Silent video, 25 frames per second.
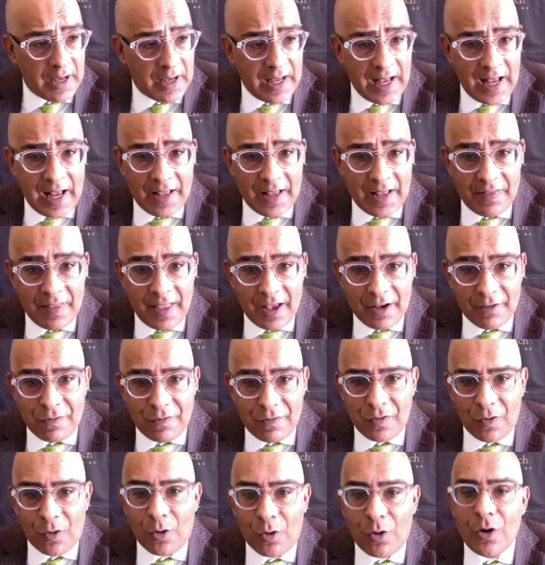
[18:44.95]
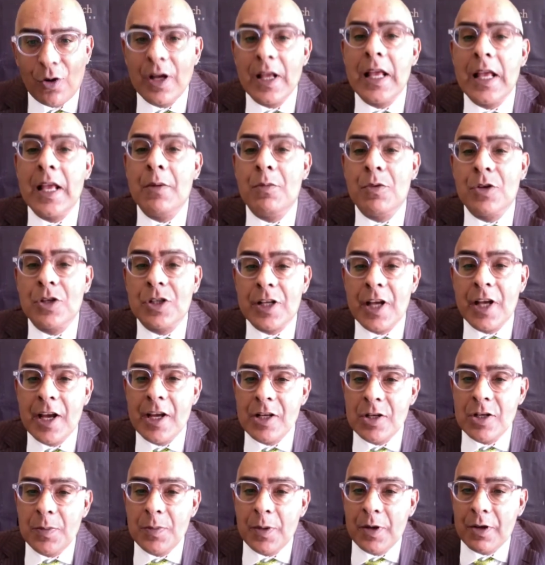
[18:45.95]
and therefore it was going
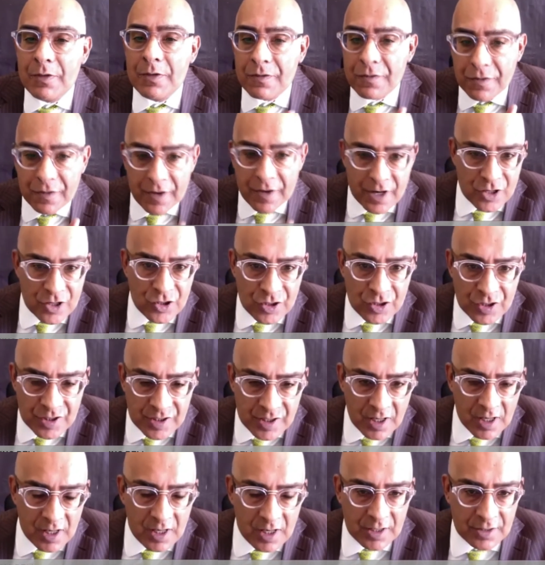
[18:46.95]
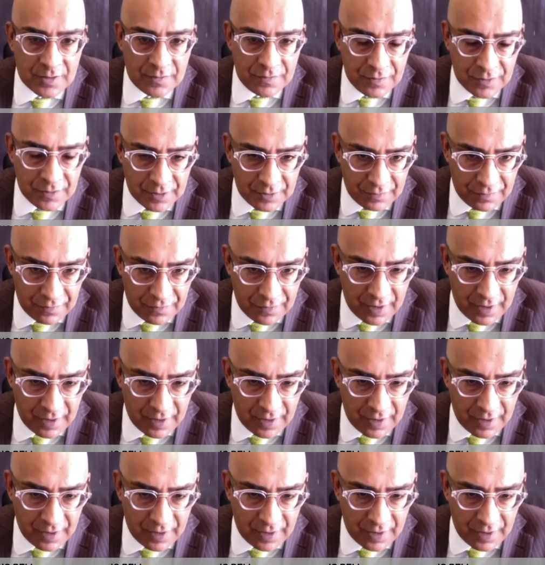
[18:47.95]
to be a fresh start for the